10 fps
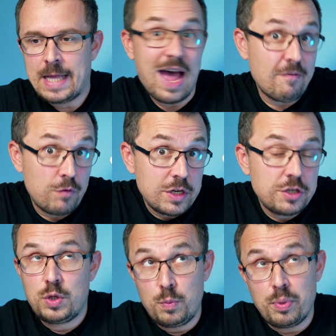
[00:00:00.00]

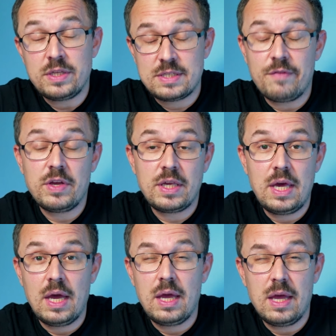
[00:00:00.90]
average
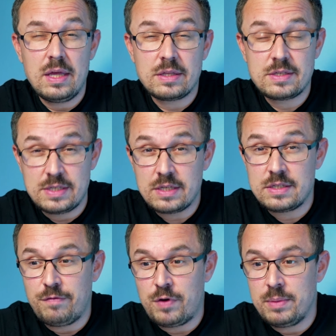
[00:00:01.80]
2.7K at
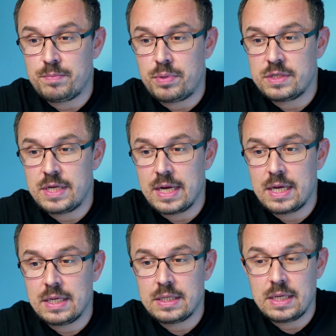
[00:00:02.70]
60 frames per second.